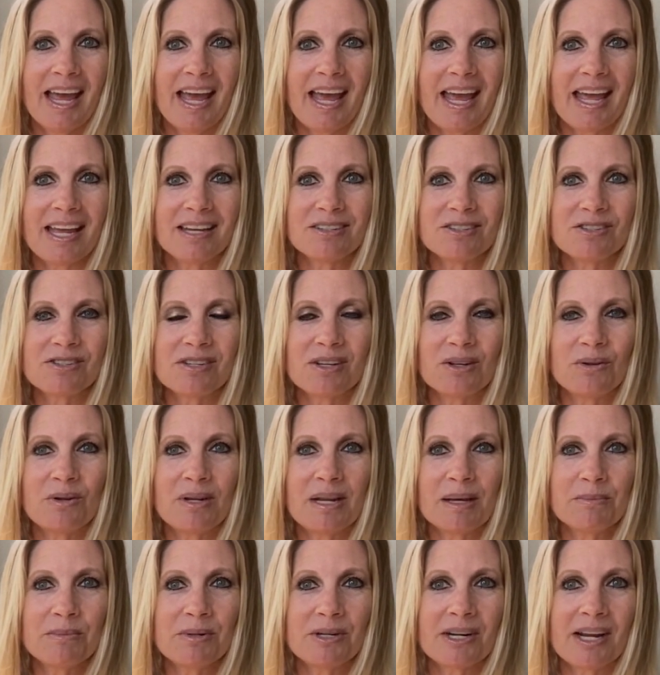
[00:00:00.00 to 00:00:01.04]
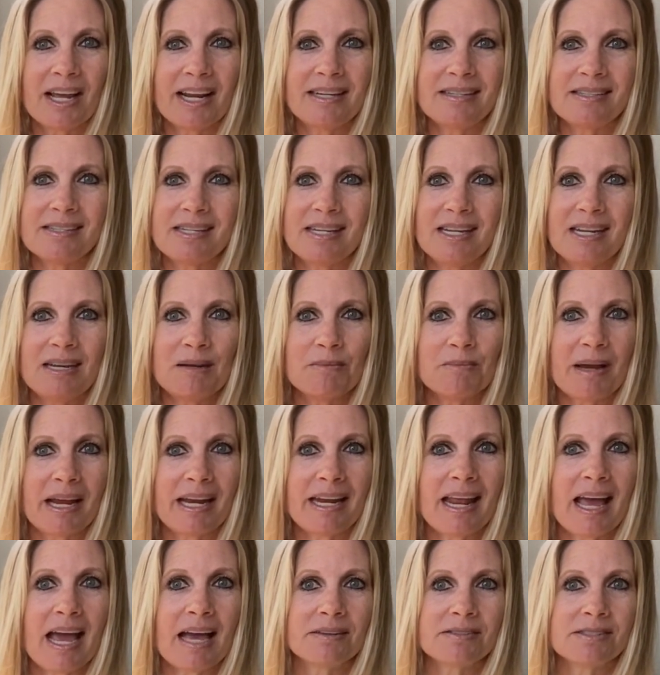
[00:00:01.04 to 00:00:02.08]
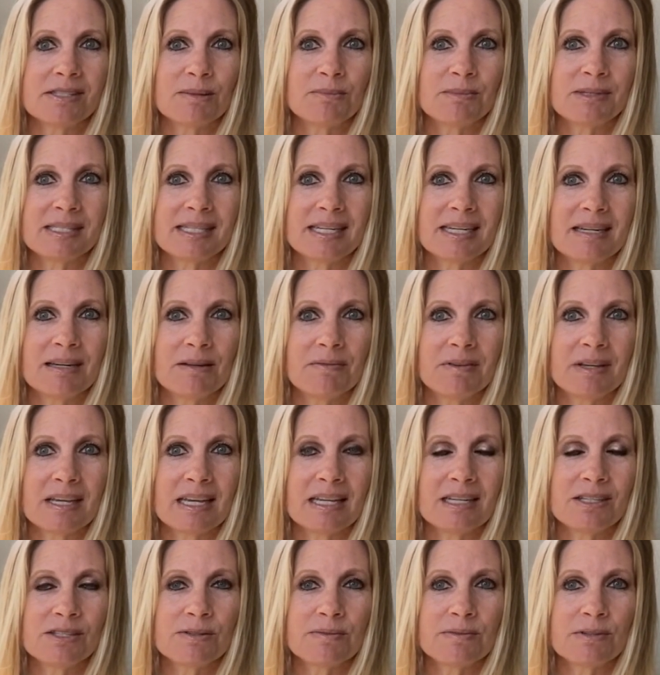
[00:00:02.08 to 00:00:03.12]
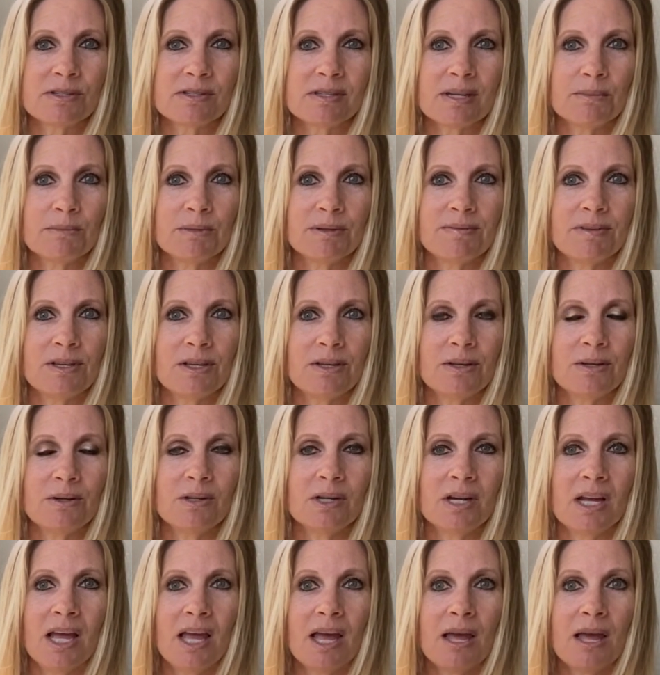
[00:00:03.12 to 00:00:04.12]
And so number 19 might have some significance for some of you,